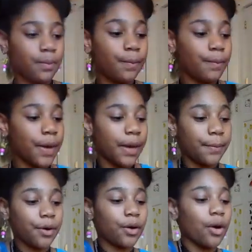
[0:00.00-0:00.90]

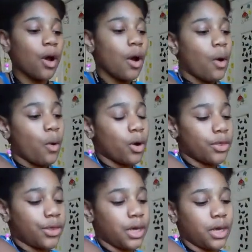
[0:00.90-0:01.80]
paper or
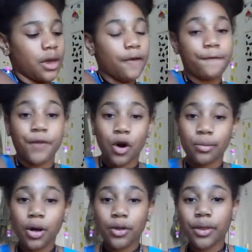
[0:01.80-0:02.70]
the foam
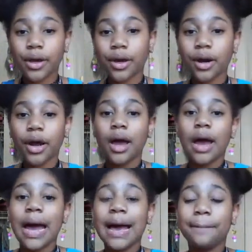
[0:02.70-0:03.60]
on there.
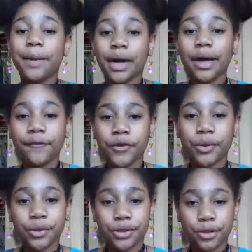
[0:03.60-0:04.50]
But if
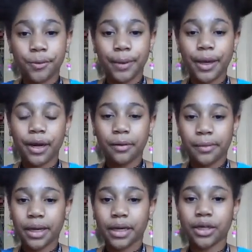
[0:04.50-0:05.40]
you do plan on
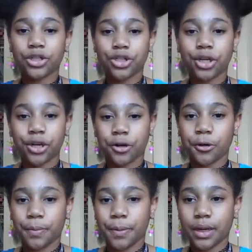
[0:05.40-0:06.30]
making she,
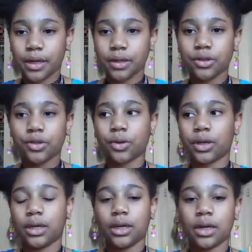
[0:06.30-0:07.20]
her pins or
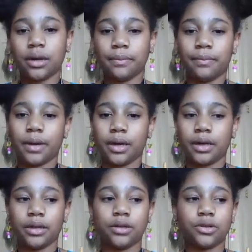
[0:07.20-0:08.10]
he, him
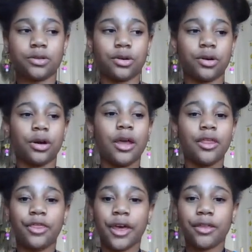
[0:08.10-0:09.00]
pins or
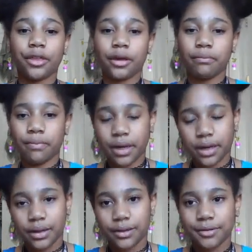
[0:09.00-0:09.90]
they, them
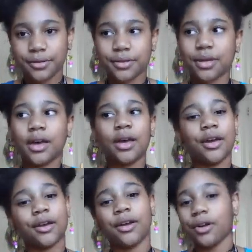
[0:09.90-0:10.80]
pins
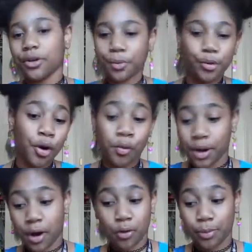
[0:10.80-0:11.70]
and your
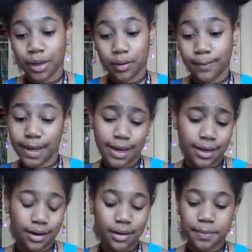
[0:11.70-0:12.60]
pronoun
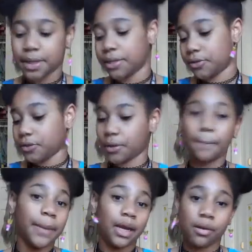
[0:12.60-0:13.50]
pin, because there's
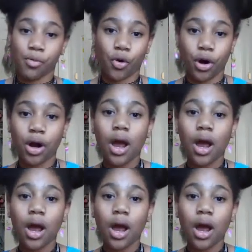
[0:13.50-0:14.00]
many more,